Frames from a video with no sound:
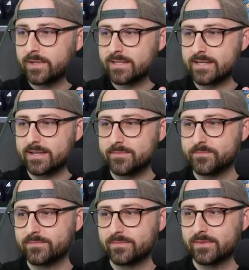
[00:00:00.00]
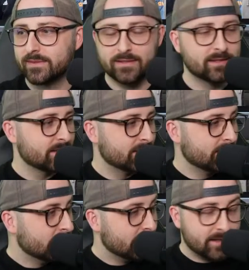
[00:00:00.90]
It's here.
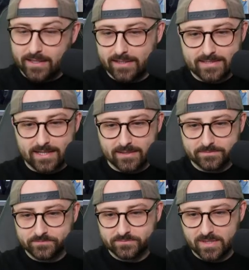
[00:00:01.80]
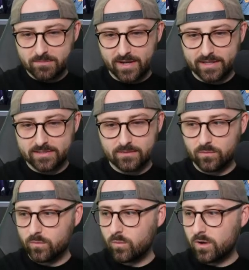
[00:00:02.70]
It is here. The mic is it.
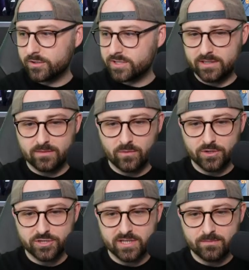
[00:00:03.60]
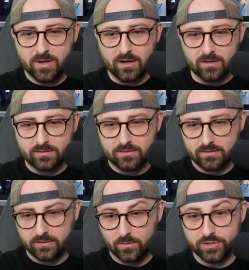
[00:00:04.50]
Watching the
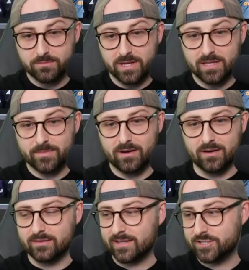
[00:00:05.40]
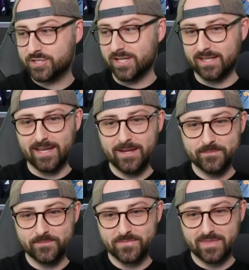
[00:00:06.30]
bath. You're watching me in the bath. That's cheeky.
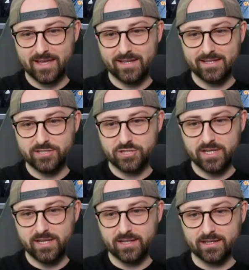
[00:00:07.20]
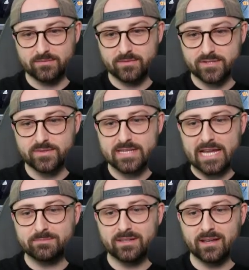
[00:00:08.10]
That is cheeky. So
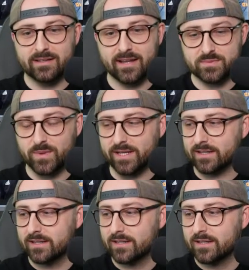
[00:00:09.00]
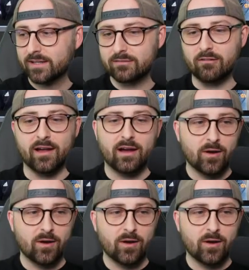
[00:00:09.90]
sad to be done next week. Right.